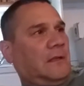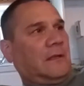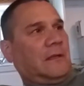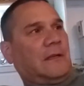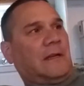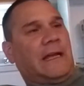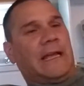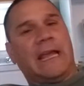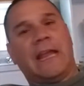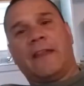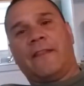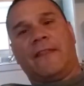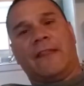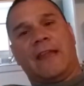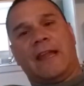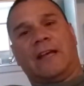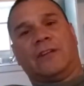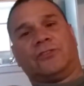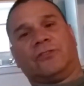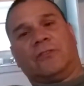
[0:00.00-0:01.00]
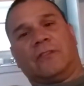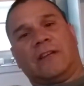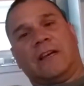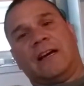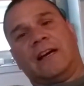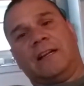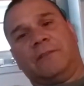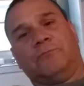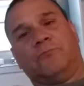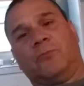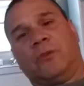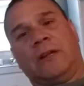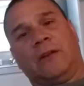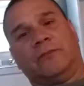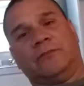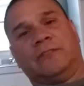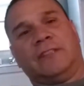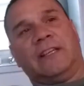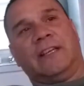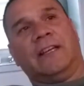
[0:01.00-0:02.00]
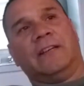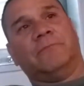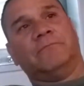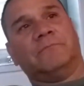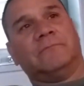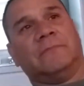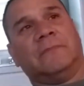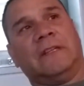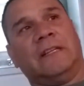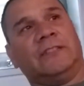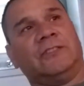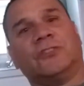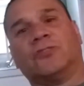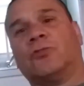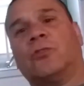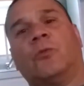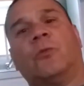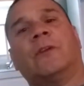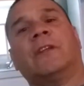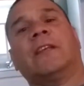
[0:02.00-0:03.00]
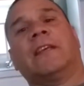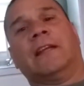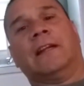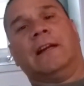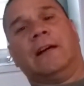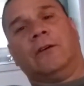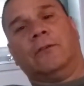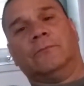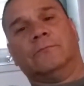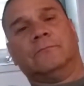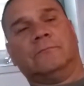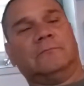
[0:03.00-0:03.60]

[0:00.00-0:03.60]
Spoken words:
I hated the National Guard when I was there, and I just couldn't wait to get out.